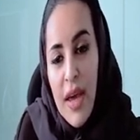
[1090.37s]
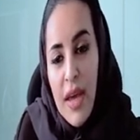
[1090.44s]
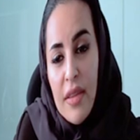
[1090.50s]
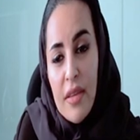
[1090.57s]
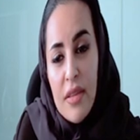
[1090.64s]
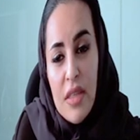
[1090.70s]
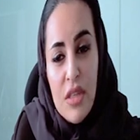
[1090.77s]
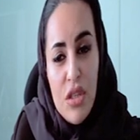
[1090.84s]

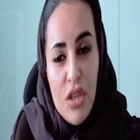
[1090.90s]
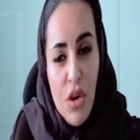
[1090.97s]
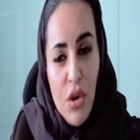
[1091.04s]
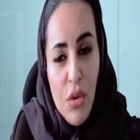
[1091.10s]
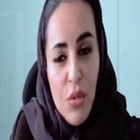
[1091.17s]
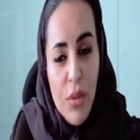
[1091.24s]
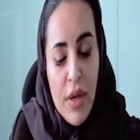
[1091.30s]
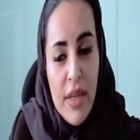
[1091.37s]
the
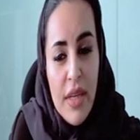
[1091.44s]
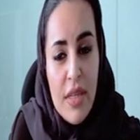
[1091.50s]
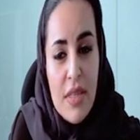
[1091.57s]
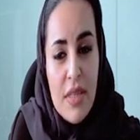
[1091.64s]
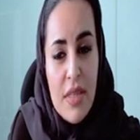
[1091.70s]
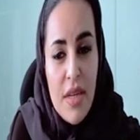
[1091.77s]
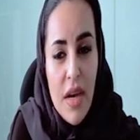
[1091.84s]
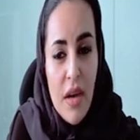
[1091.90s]
DCO
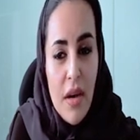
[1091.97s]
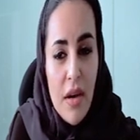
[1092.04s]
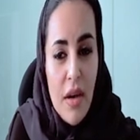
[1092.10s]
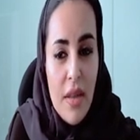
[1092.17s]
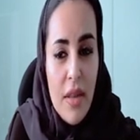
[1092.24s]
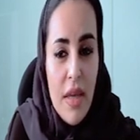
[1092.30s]
released a